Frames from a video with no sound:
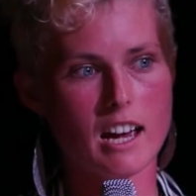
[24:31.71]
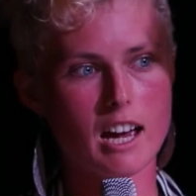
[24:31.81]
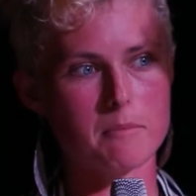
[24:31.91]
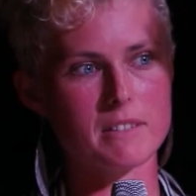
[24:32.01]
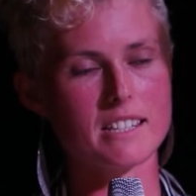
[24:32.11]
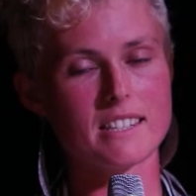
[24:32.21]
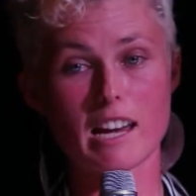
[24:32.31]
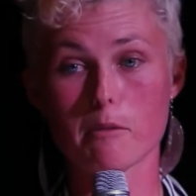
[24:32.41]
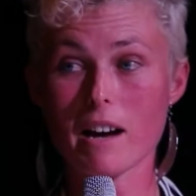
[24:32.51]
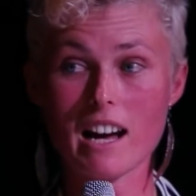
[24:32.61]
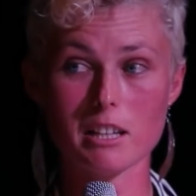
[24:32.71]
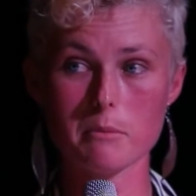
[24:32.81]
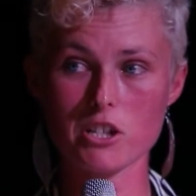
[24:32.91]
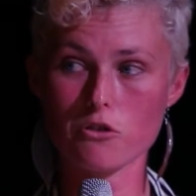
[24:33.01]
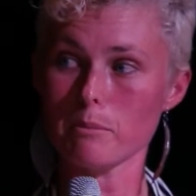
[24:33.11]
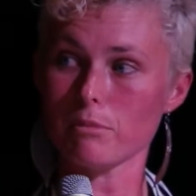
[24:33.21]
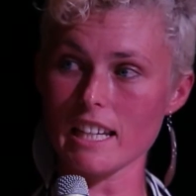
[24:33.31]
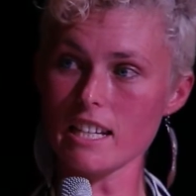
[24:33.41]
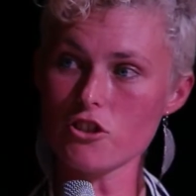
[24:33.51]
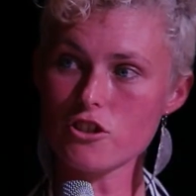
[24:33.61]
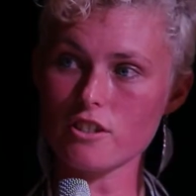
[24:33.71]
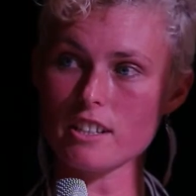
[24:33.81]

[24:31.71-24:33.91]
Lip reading: This is our Parliamentary Pledge.